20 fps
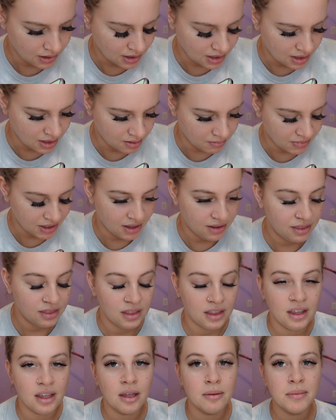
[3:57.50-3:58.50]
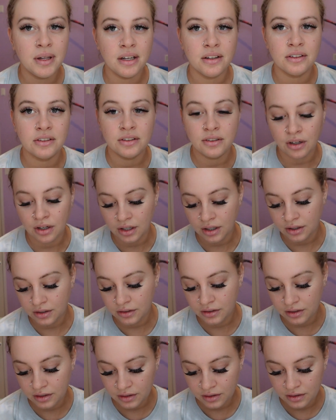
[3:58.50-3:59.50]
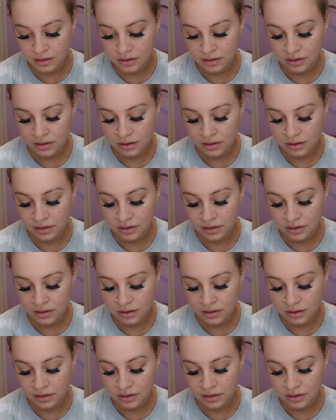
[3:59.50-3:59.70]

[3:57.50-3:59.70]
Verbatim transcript: um, I think I'm gonna start.